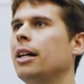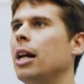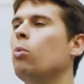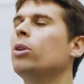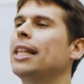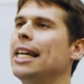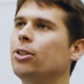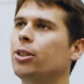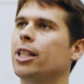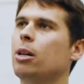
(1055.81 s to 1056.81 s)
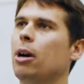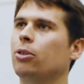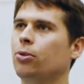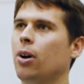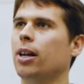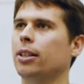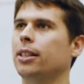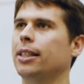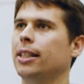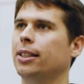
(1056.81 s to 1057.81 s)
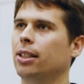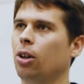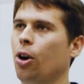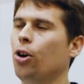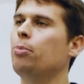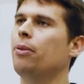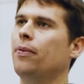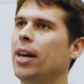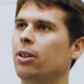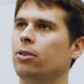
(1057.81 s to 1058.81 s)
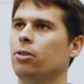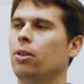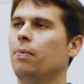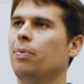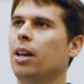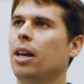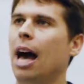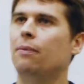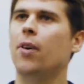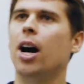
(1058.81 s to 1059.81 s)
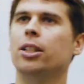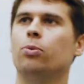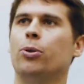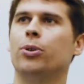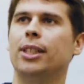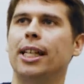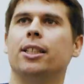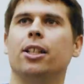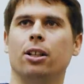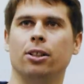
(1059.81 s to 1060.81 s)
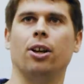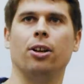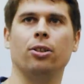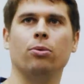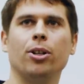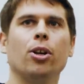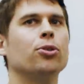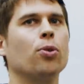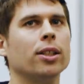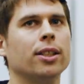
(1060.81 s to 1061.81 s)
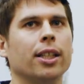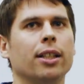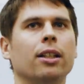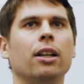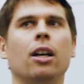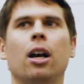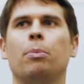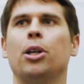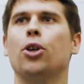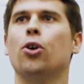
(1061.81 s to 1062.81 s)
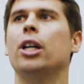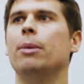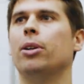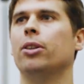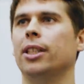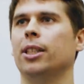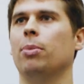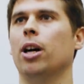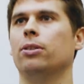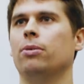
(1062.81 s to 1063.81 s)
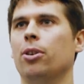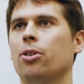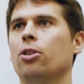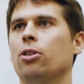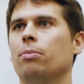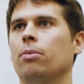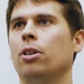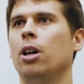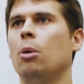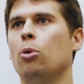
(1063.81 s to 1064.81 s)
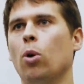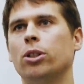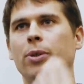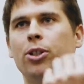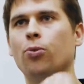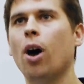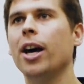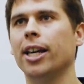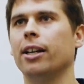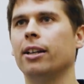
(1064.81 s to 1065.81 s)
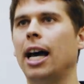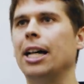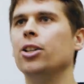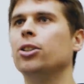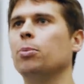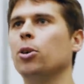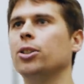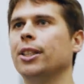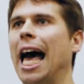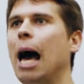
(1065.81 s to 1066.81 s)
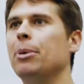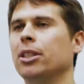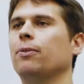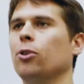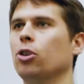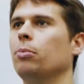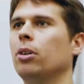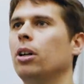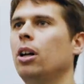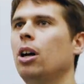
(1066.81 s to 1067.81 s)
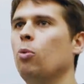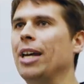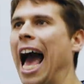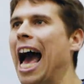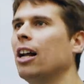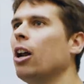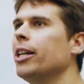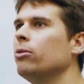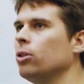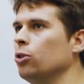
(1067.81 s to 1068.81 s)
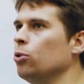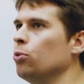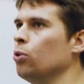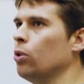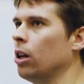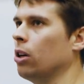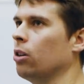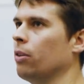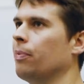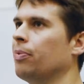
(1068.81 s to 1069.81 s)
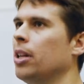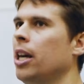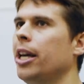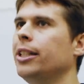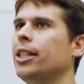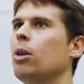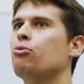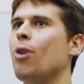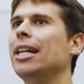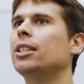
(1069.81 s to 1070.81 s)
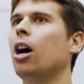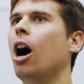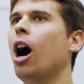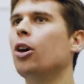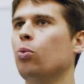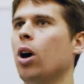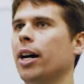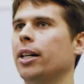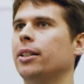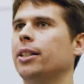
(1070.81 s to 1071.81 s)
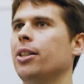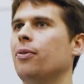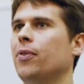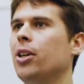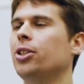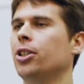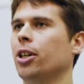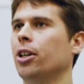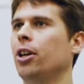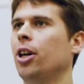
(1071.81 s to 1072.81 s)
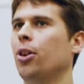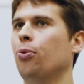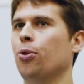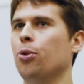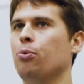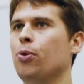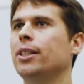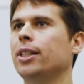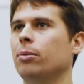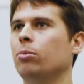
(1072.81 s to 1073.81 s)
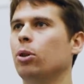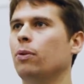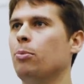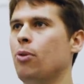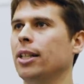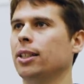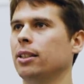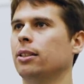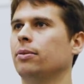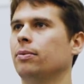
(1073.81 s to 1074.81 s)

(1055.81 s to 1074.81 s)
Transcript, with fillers: Now, what's interesting about trust is it's slow but fickle. At first, we resist the unknown. We don't trust it purely because it departs from the norm. But once we try it and new subconscious habits form, we act like it was normal all along. You see, our brains are hardwired to see the future through the prism of our present.